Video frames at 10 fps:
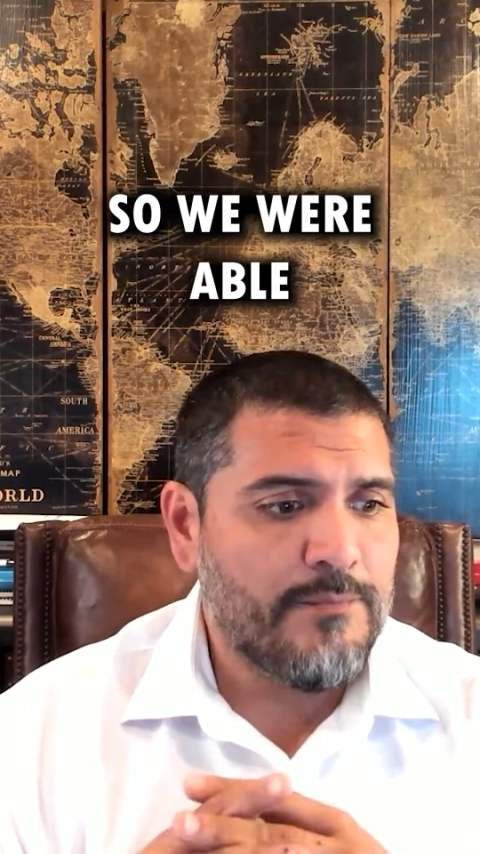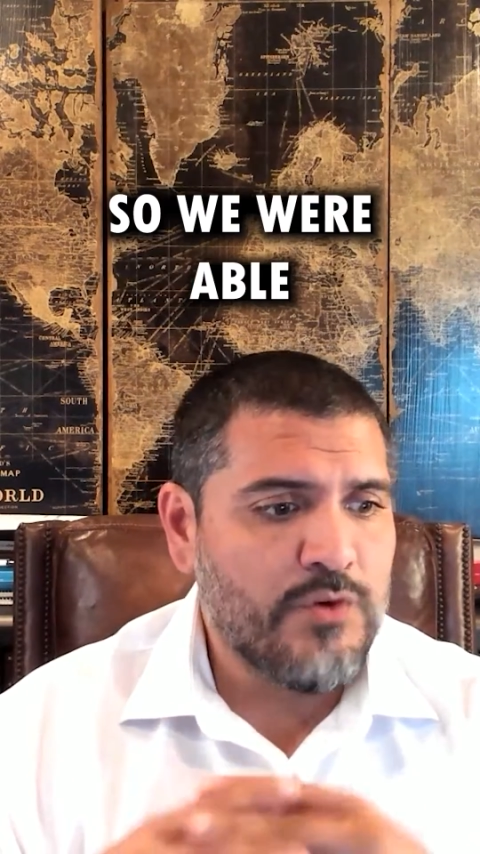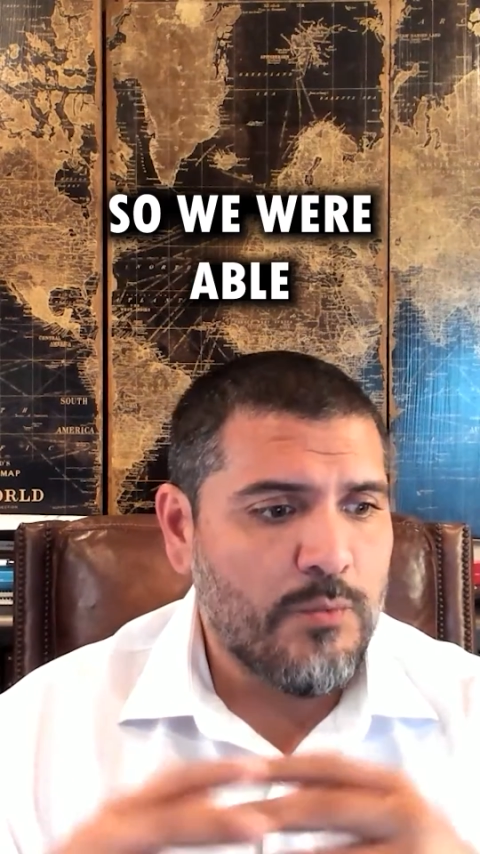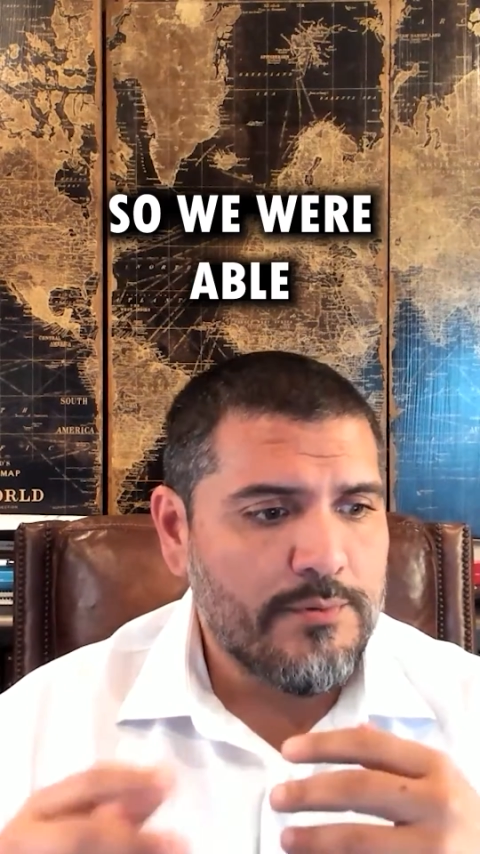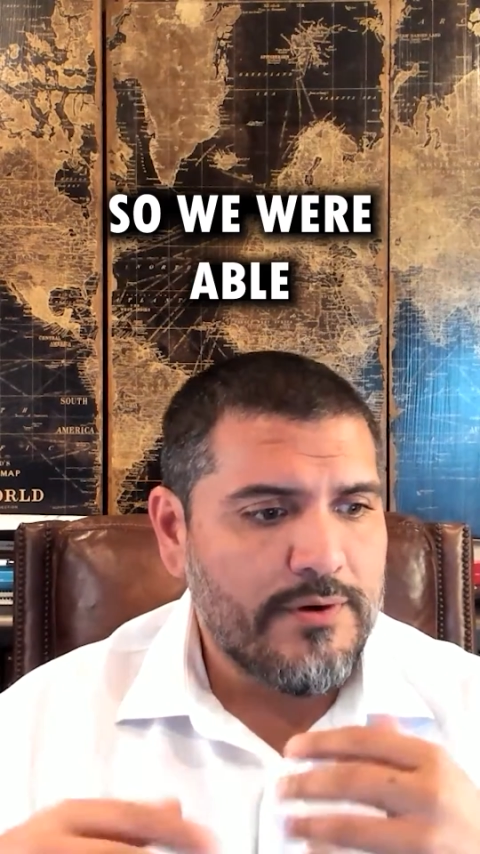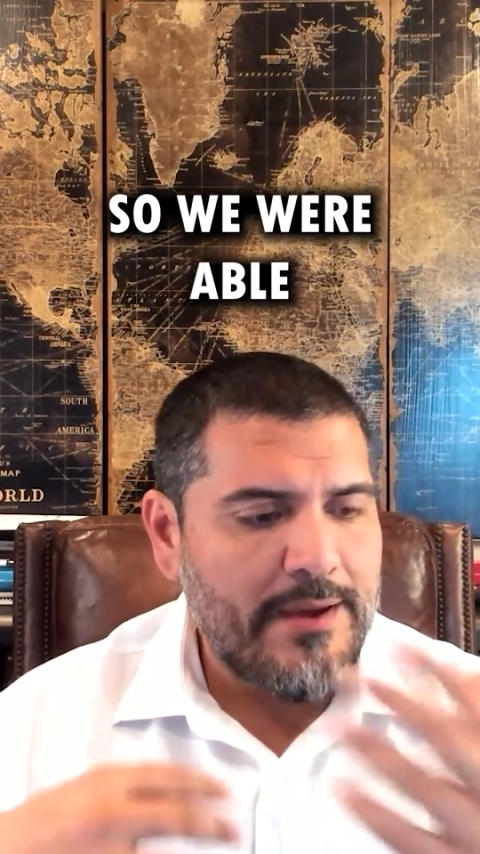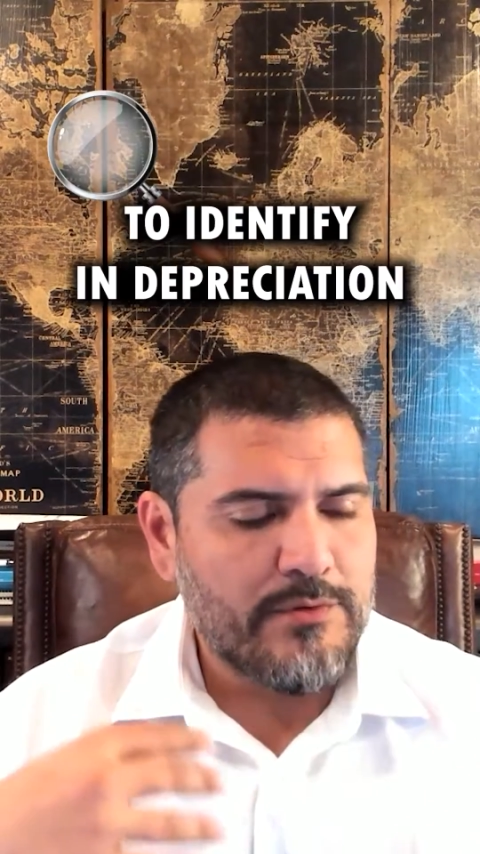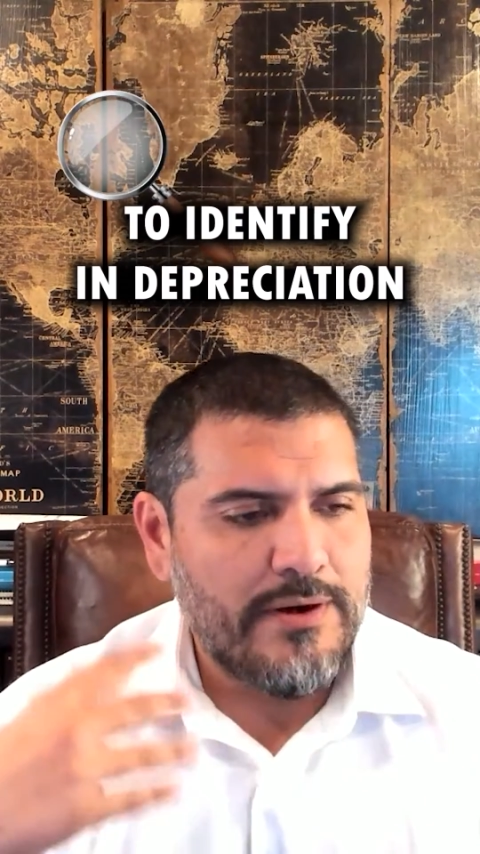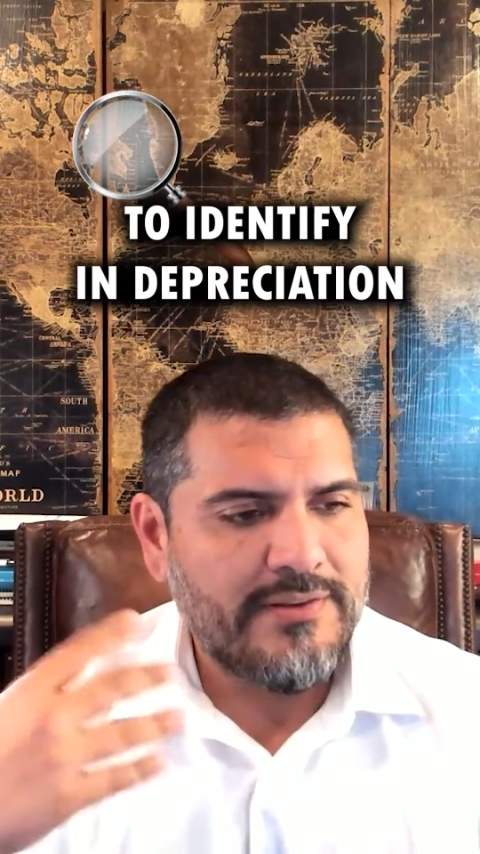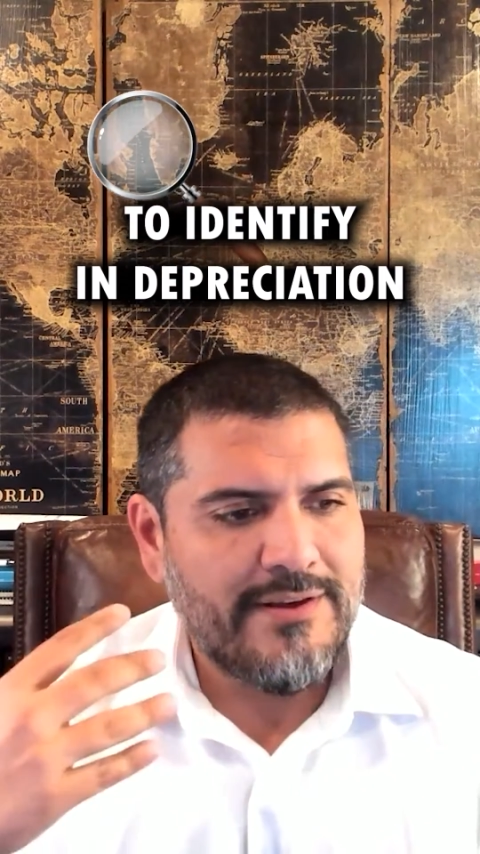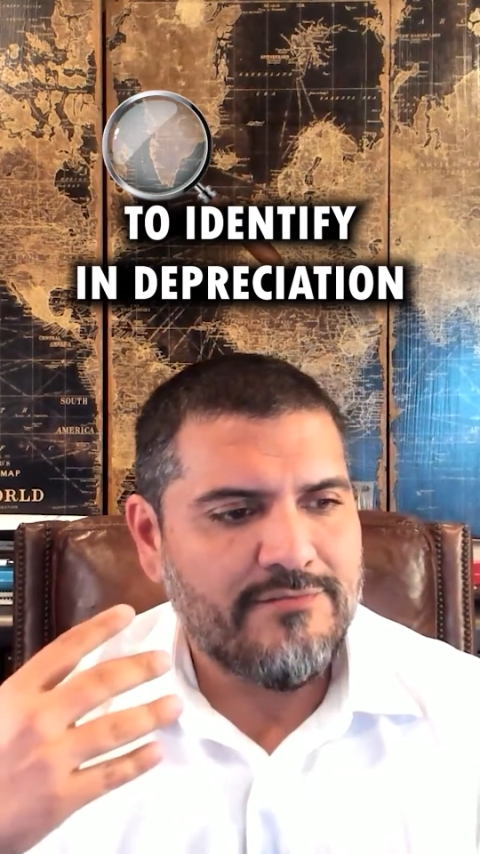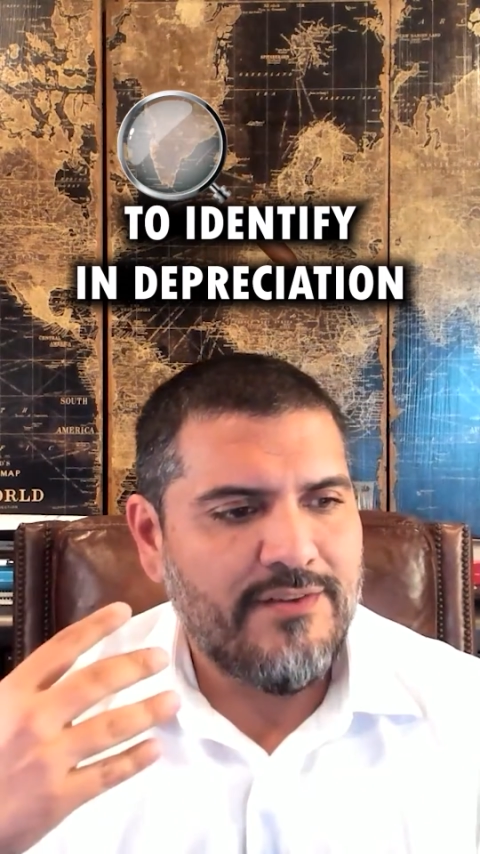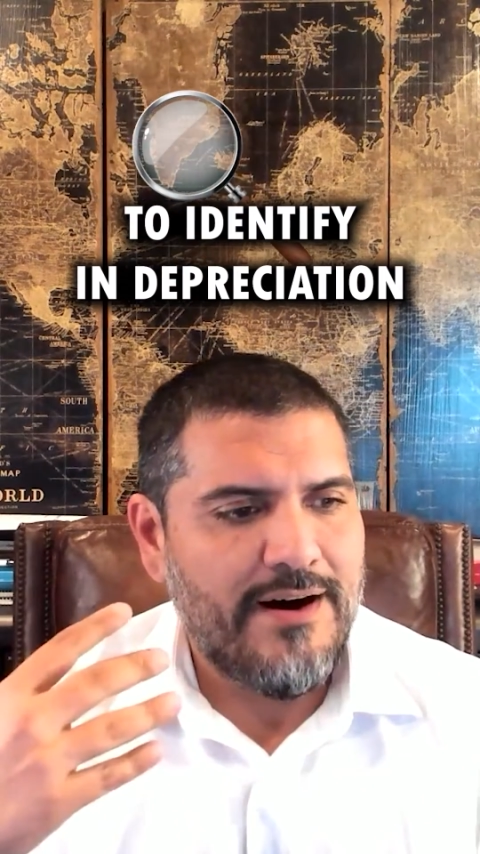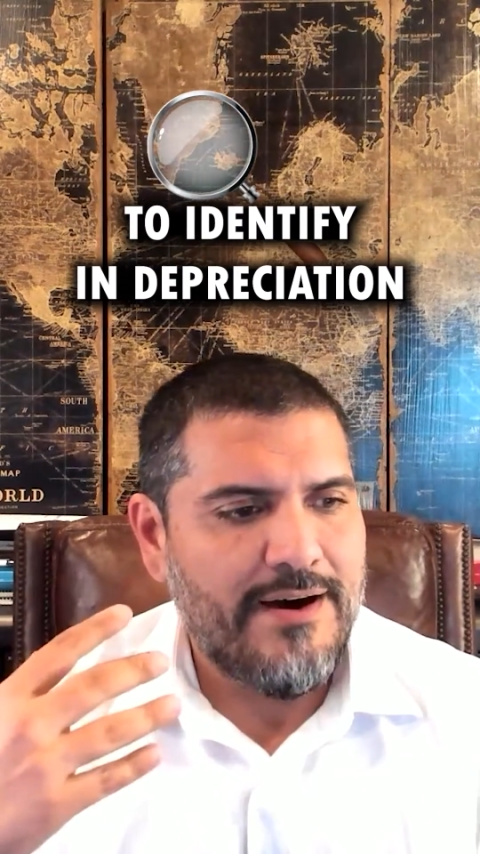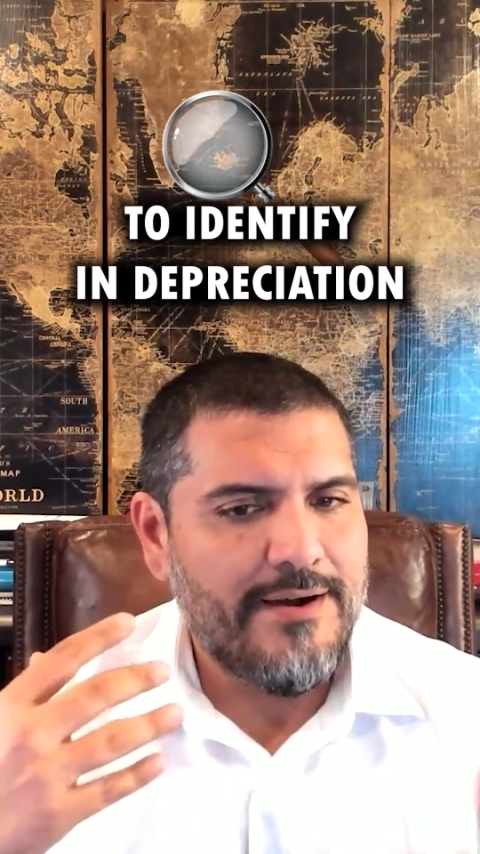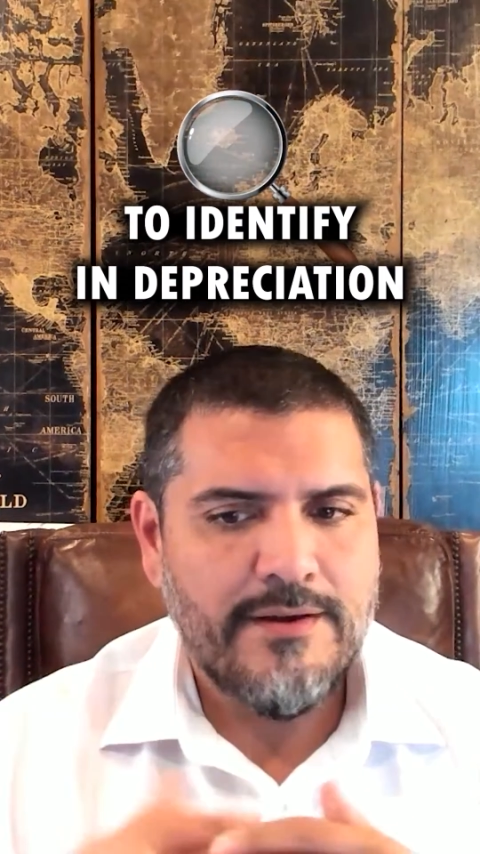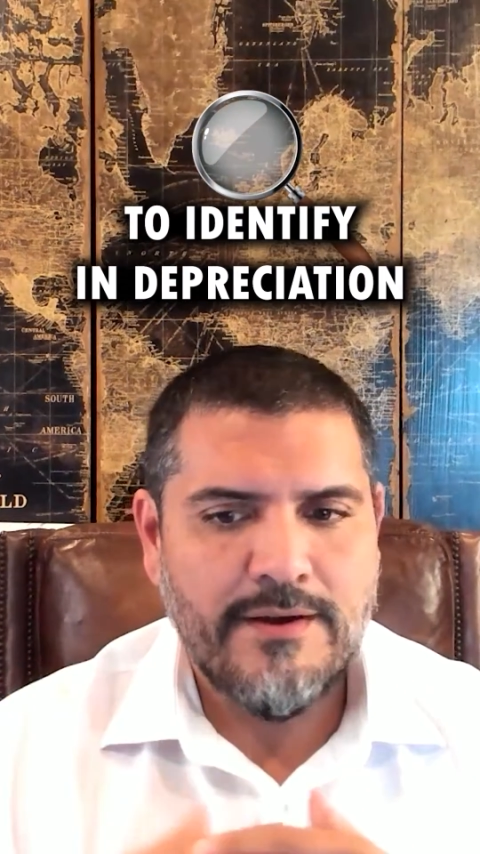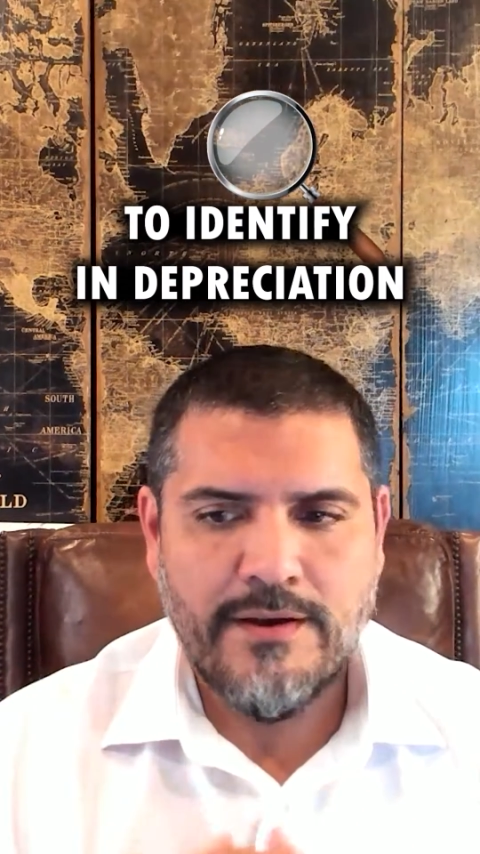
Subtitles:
So we were able to identify